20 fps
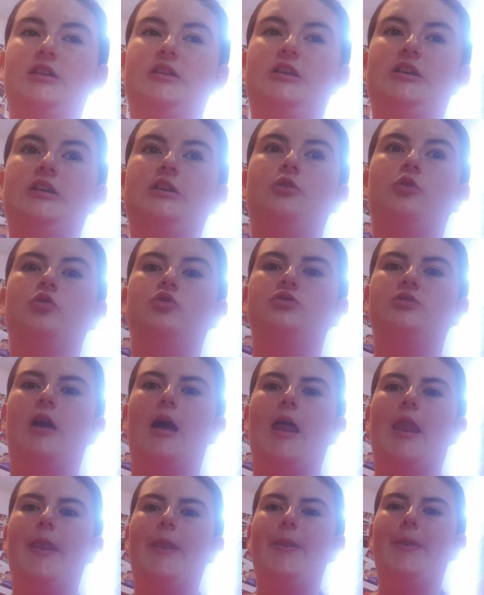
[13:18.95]
he goes
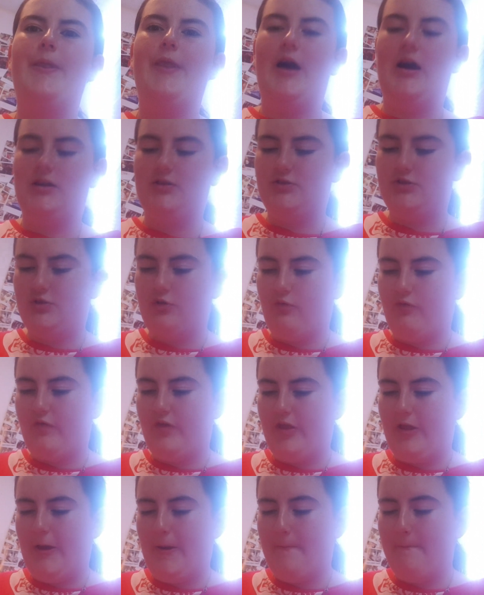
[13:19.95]
nuts
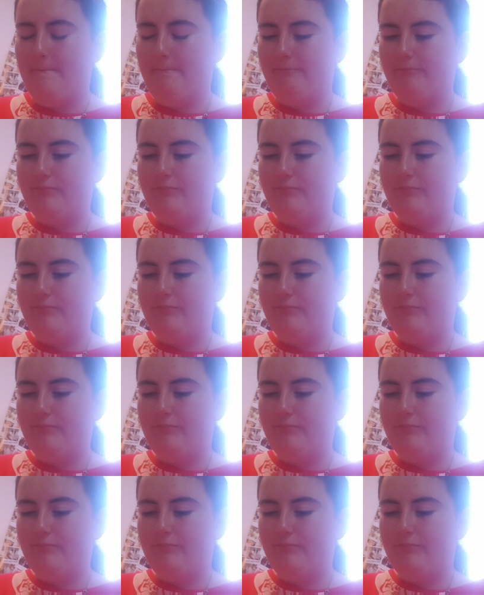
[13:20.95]
over them.